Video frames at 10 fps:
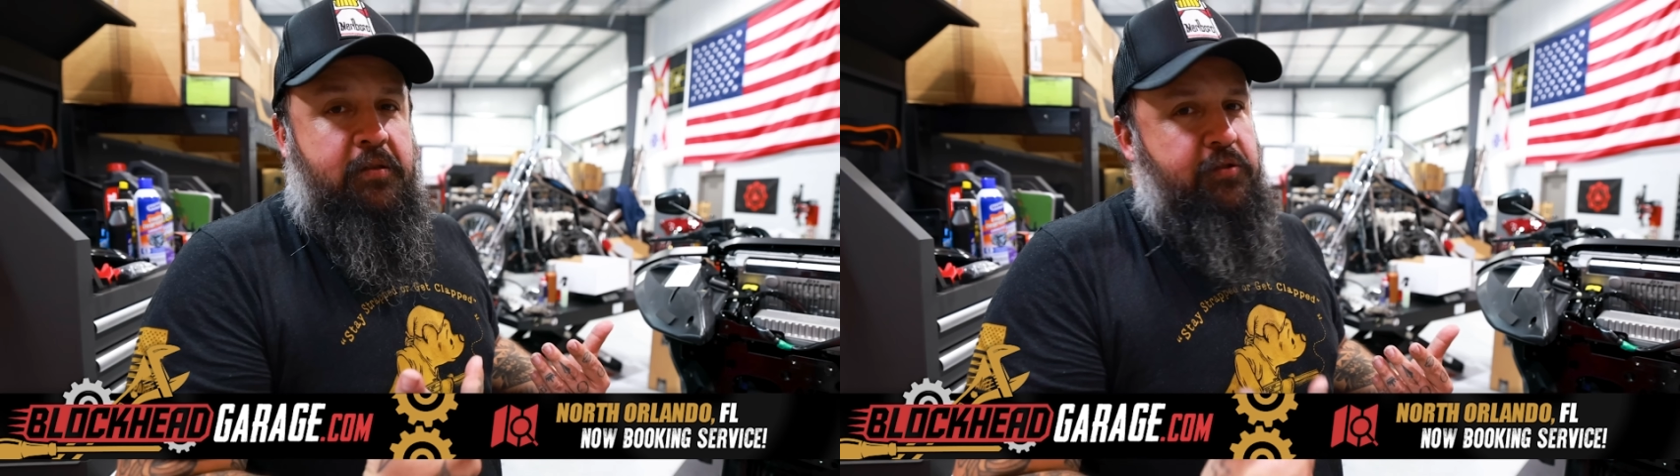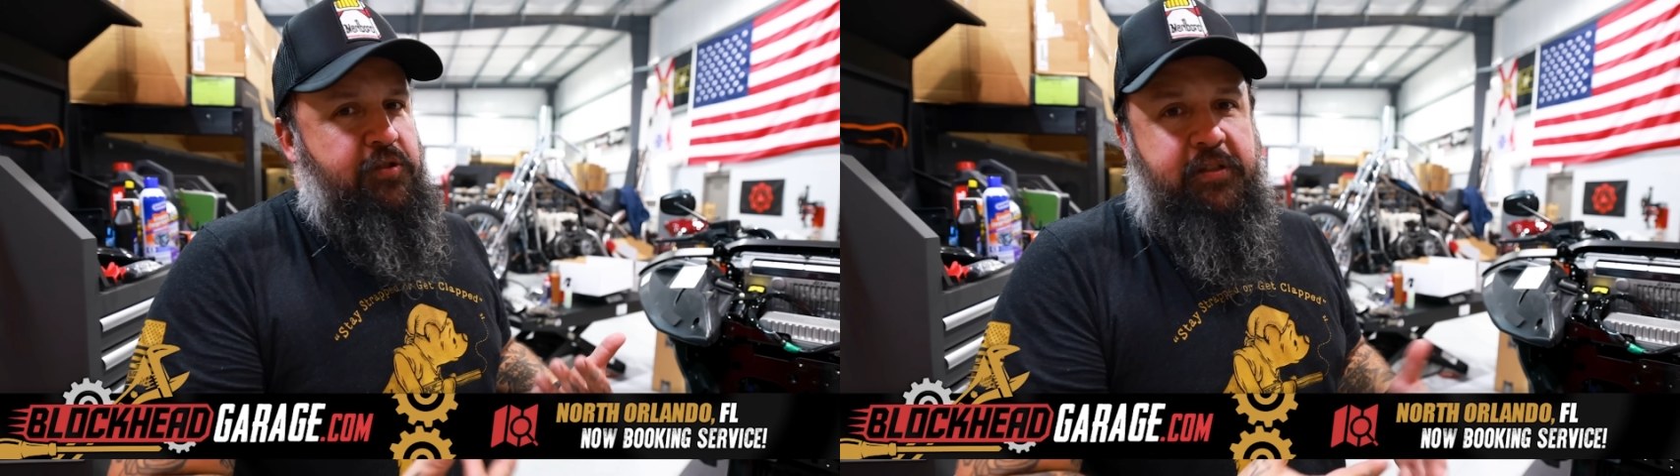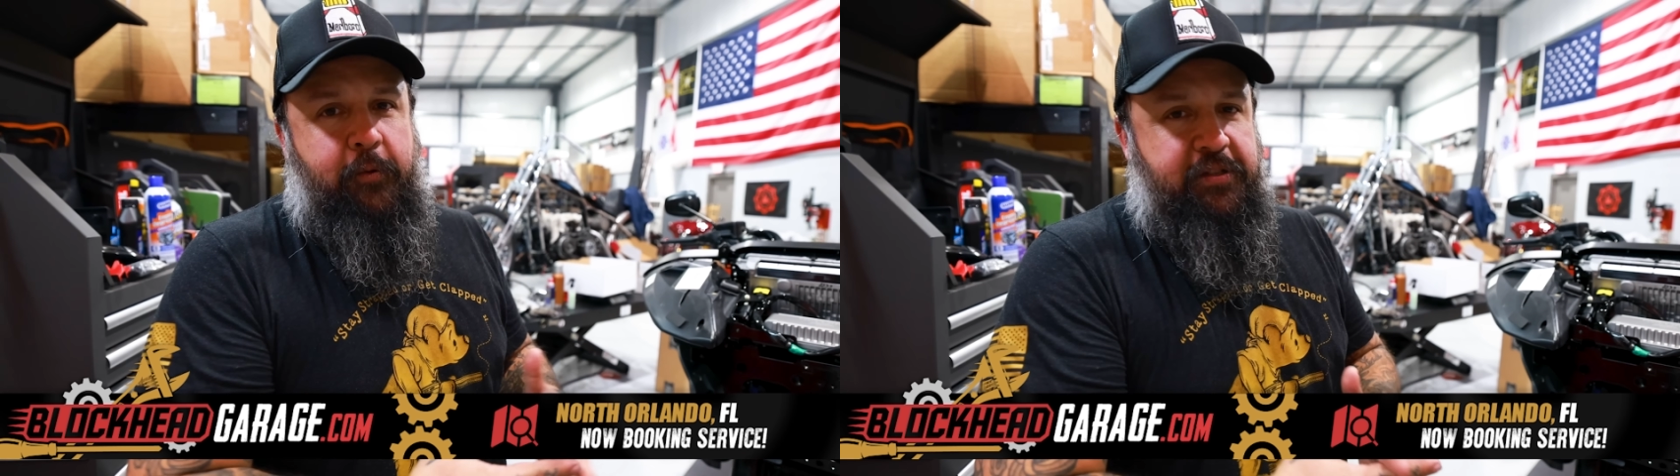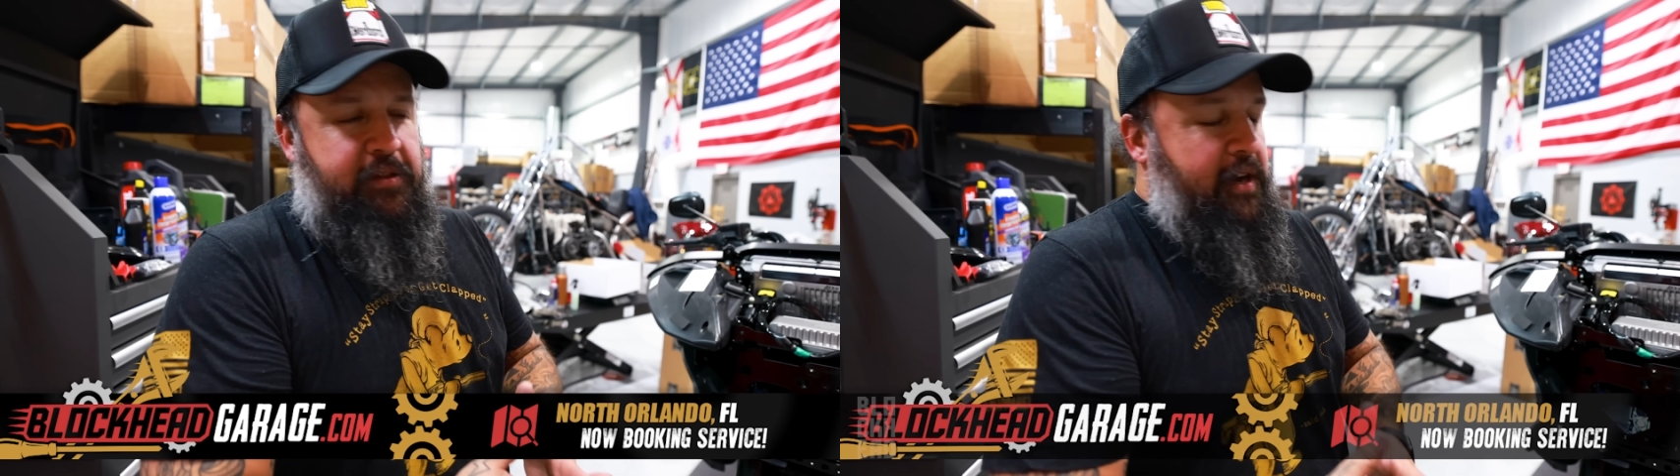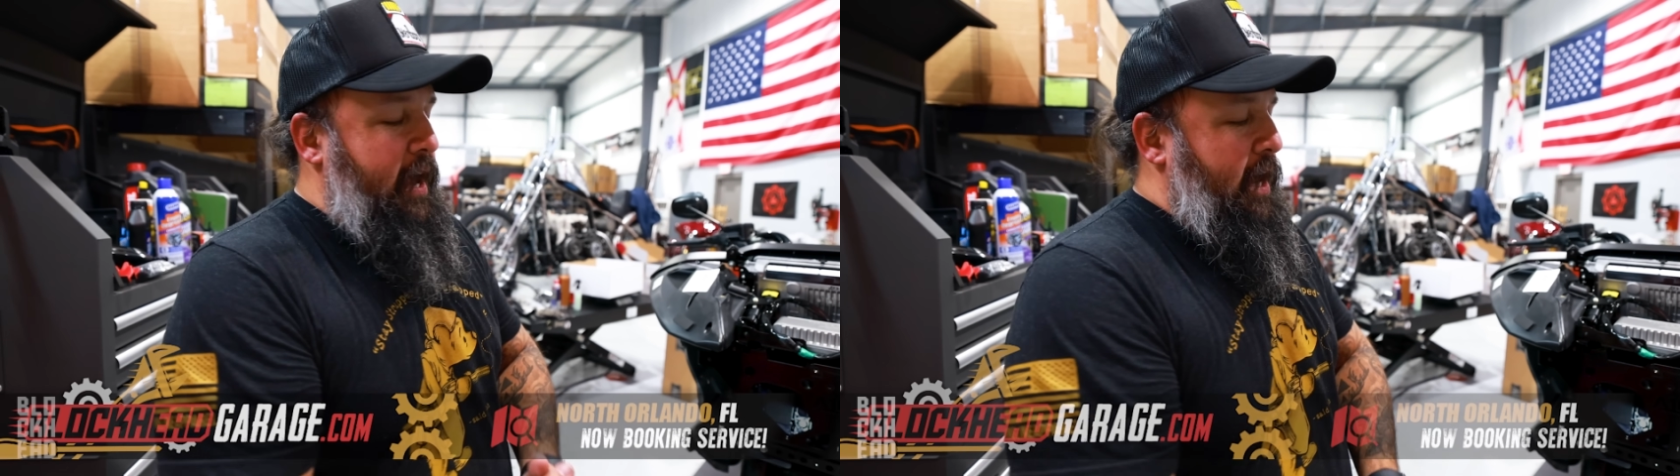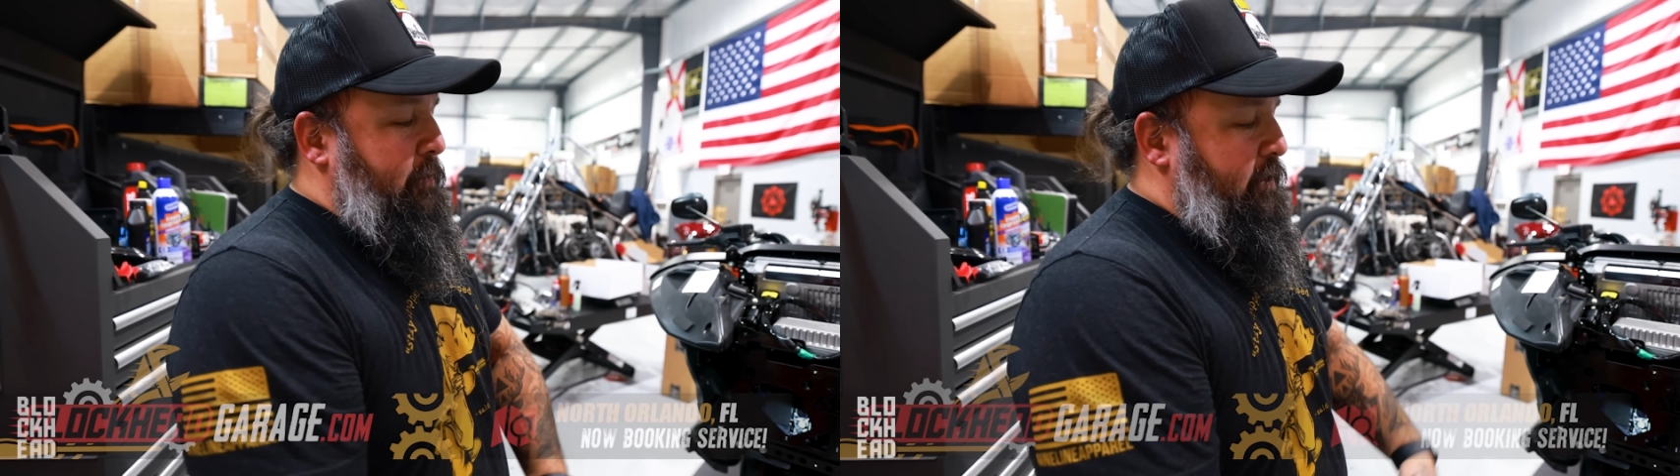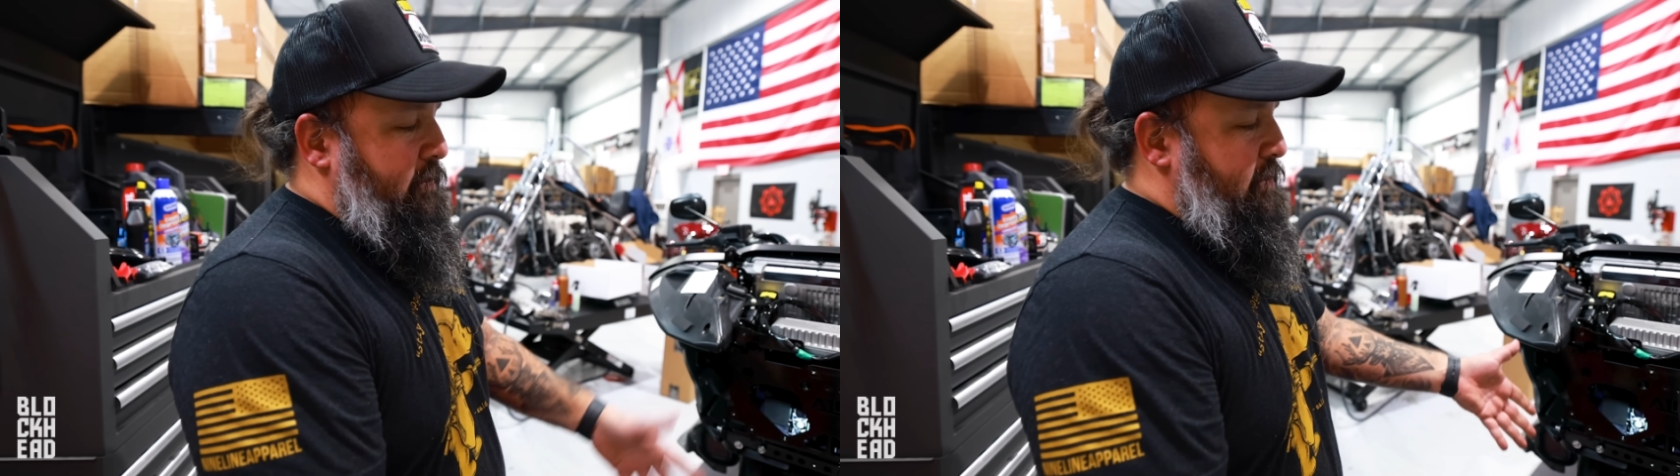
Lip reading: So it's just a question that I had, but